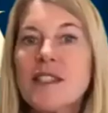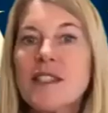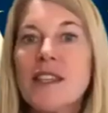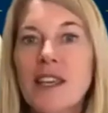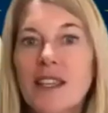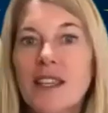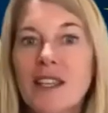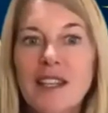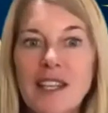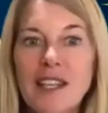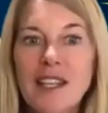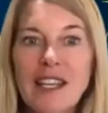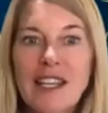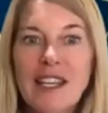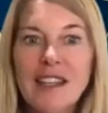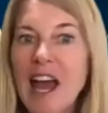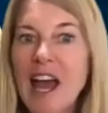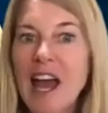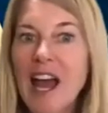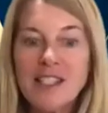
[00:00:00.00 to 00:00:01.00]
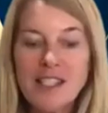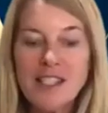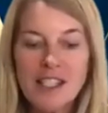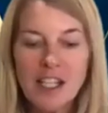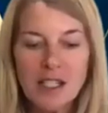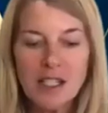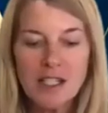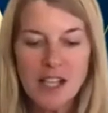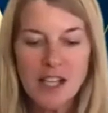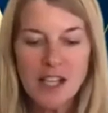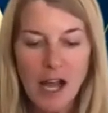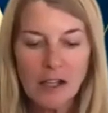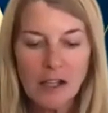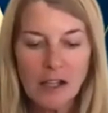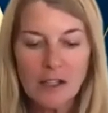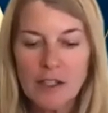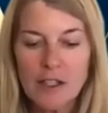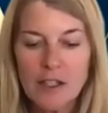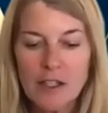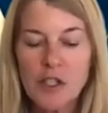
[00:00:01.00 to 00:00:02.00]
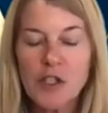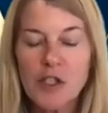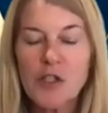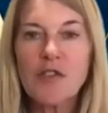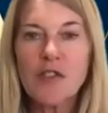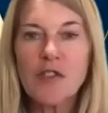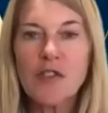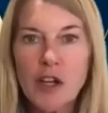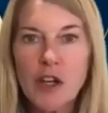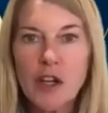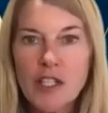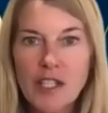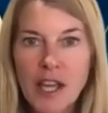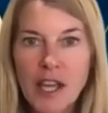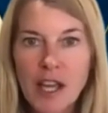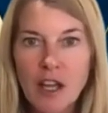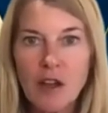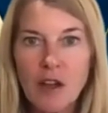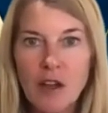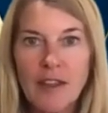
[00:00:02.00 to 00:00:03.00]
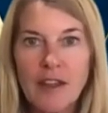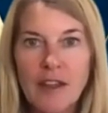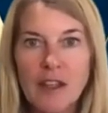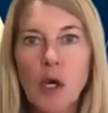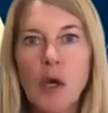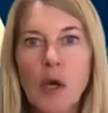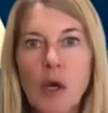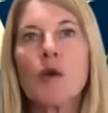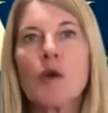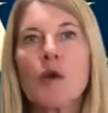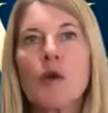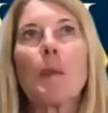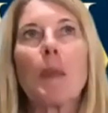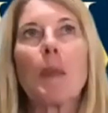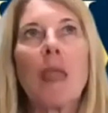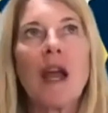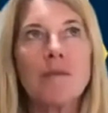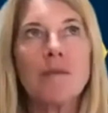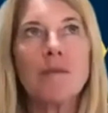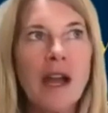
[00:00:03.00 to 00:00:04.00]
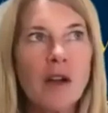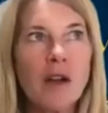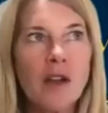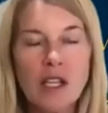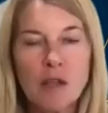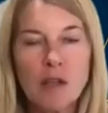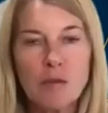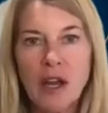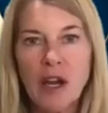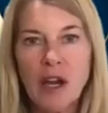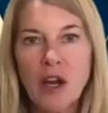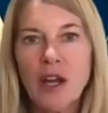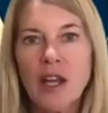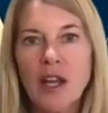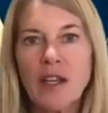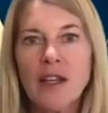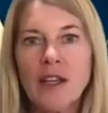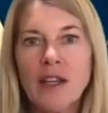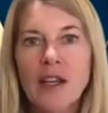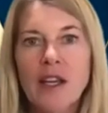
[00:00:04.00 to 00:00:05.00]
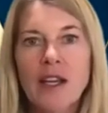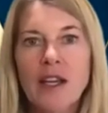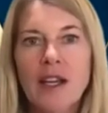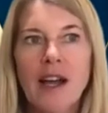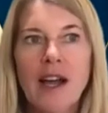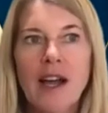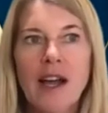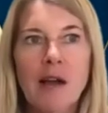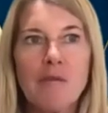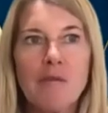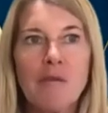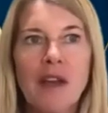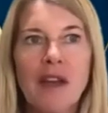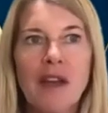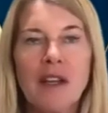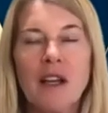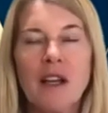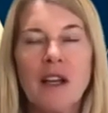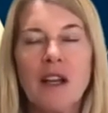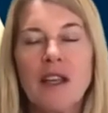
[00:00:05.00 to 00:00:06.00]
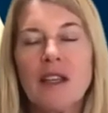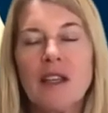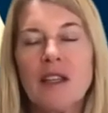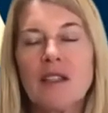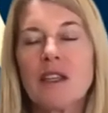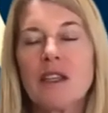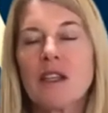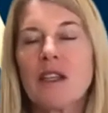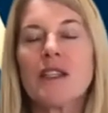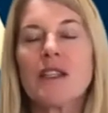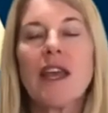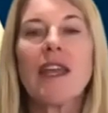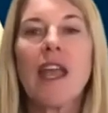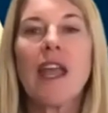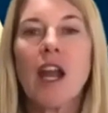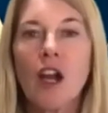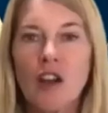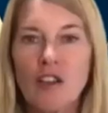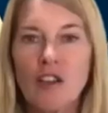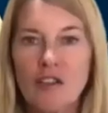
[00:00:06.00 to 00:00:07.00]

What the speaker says: it. That's it exactly. It's this fairy tale that, oh, I'm now getting married, and he's going to take care